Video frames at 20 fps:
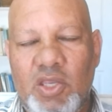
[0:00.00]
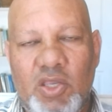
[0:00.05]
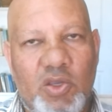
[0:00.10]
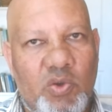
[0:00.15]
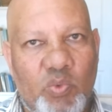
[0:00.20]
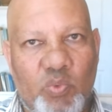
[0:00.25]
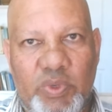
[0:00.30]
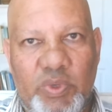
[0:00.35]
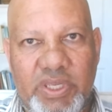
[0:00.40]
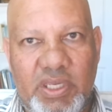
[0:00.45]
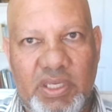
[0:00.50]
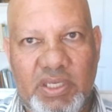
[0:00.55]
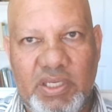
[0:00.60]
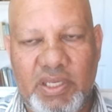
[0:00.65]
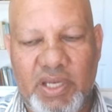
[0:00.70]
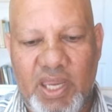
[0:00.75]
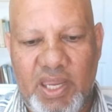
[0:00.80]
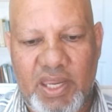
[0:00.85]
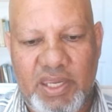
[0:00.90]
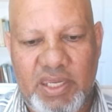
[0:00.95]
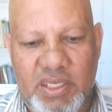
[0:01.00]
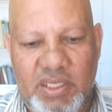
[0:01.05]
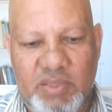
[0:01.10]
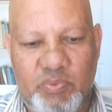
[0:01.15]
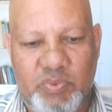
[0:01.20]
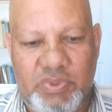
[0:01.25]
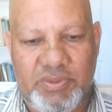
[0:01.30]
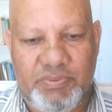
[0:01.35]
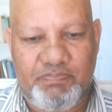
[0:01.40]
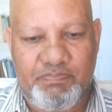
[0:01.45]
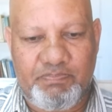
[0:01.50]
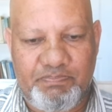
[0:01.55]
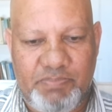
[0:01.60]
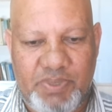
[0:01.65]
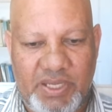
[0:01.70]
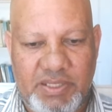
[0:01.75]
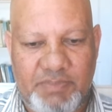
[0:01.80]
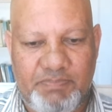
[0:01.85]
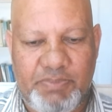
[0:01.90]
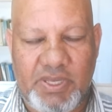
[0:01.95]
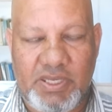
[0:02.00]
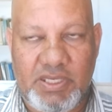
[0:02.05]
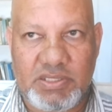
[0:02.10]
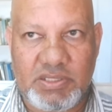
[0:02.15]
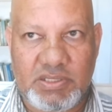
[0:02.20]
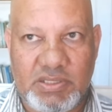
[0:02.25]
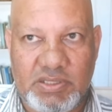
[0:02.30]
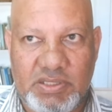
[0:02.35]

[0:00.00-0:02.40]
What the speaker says: We cry, we paste